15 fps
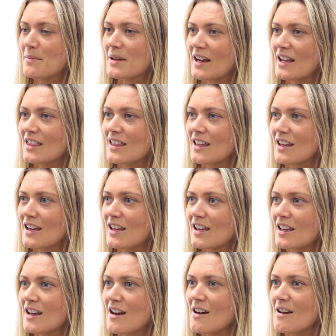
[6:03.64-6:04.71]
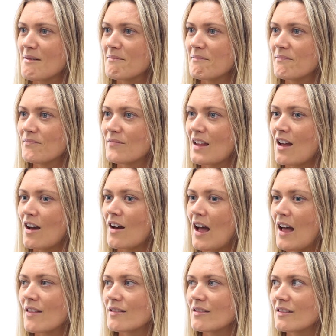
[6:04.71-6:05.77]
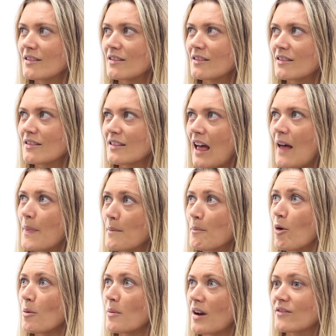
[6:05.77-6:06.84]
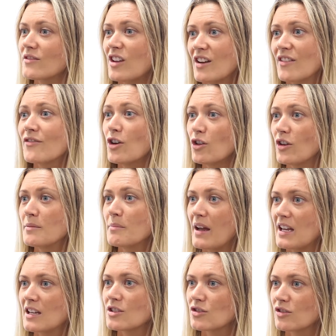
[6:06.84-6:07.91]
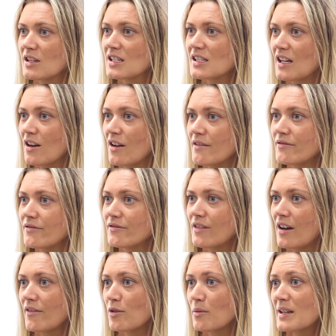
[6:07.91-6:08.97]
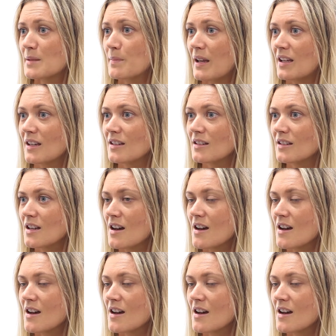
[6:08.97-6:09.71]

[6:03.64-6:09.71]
but I think at the moment I've kind of followed my interest, and I've always been